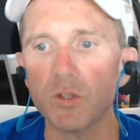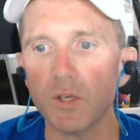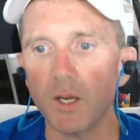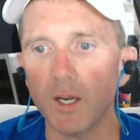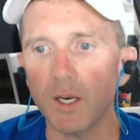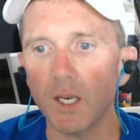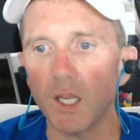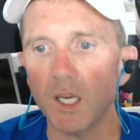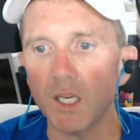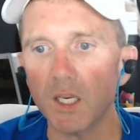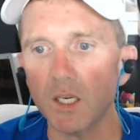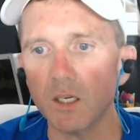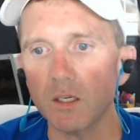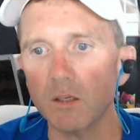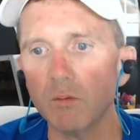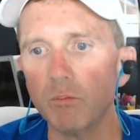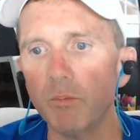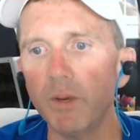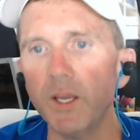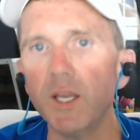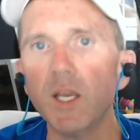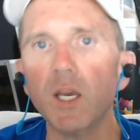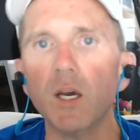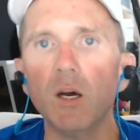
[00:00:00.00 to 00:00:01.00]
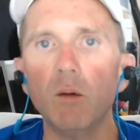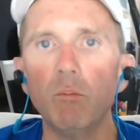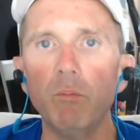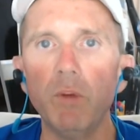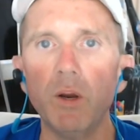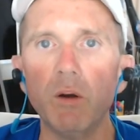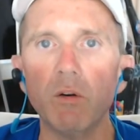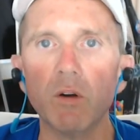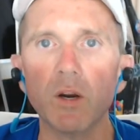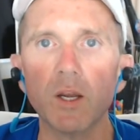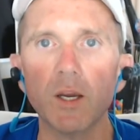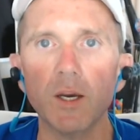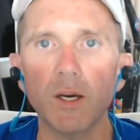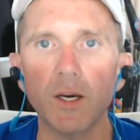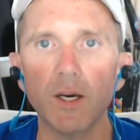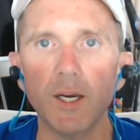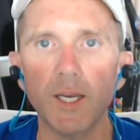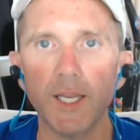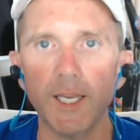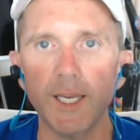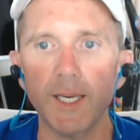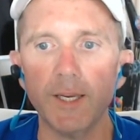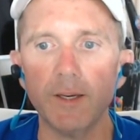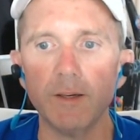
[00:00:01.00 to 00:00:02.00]
I like it. Make America
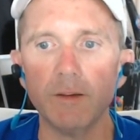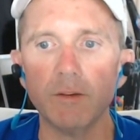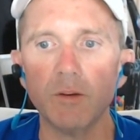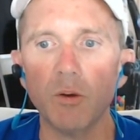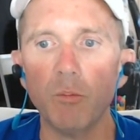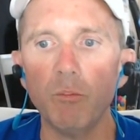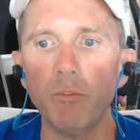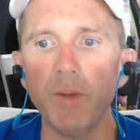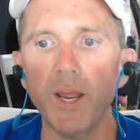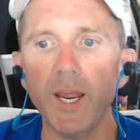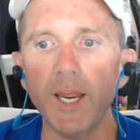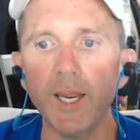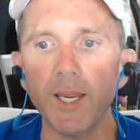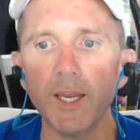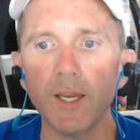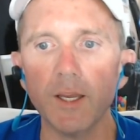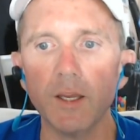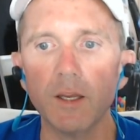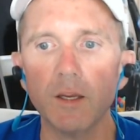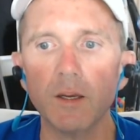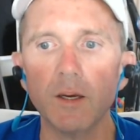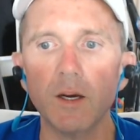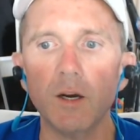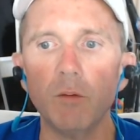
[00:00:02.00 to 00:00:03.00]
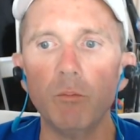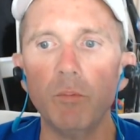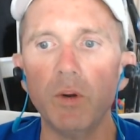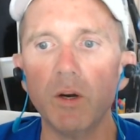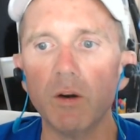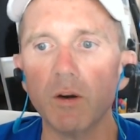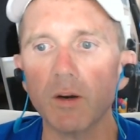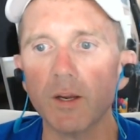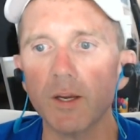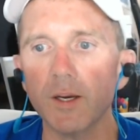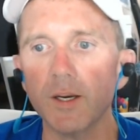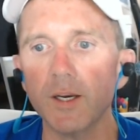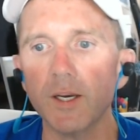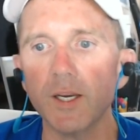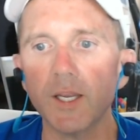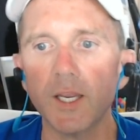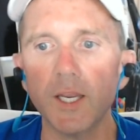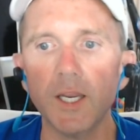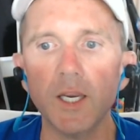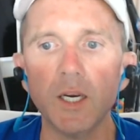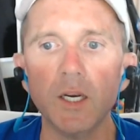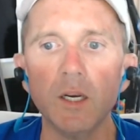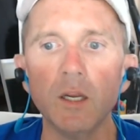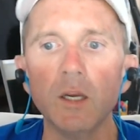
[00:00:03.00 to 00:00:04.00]
again. Make America
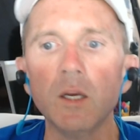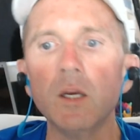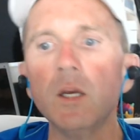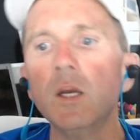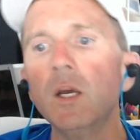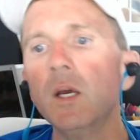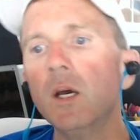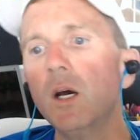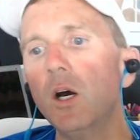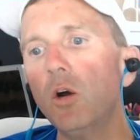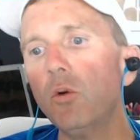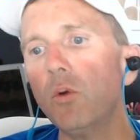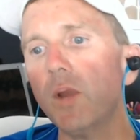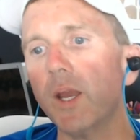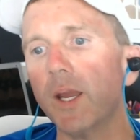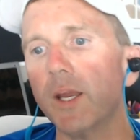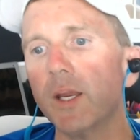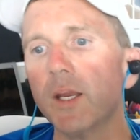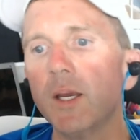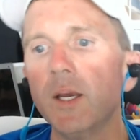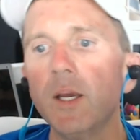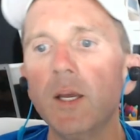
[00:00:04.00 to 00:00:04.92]
again. Okay.